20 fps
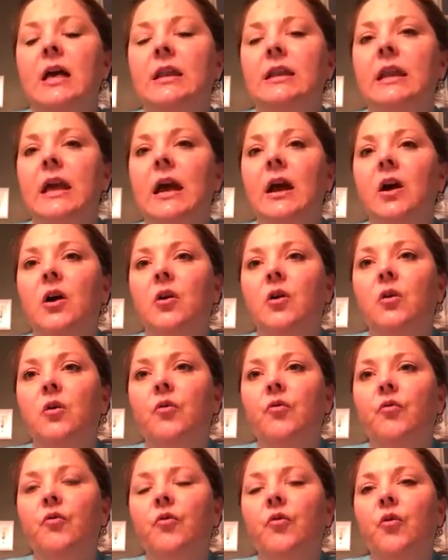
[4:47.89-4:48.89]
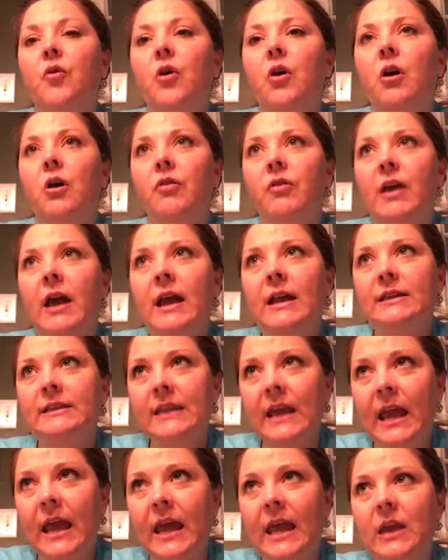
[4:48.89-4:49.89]
Now, on that
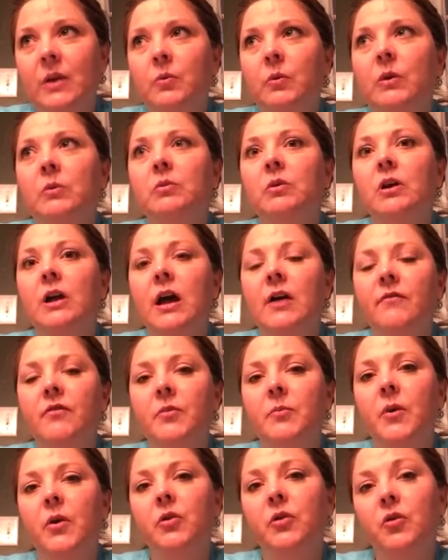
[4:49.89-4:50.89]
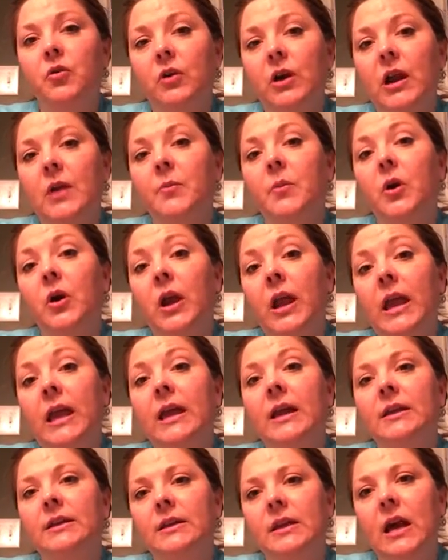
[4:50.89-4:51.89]
day, we will cover both grammar
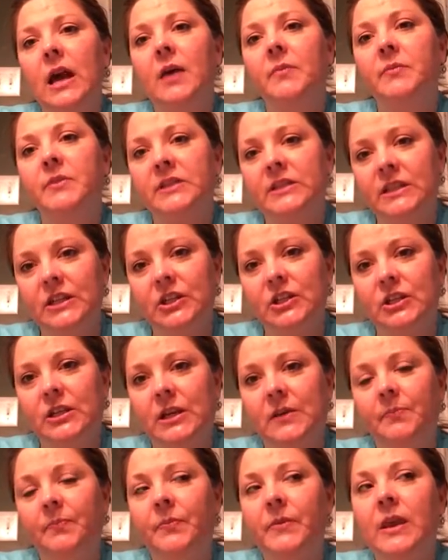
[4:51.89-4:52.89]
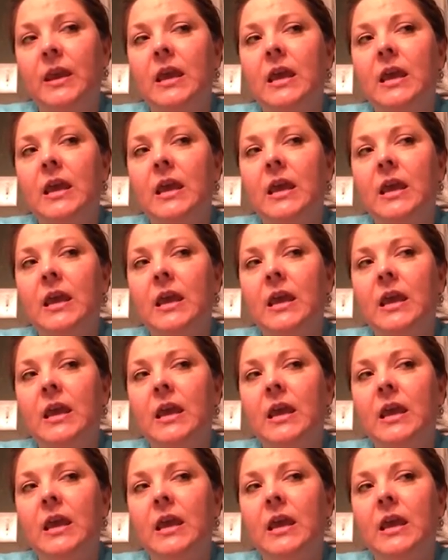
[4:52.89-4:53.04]
and composition.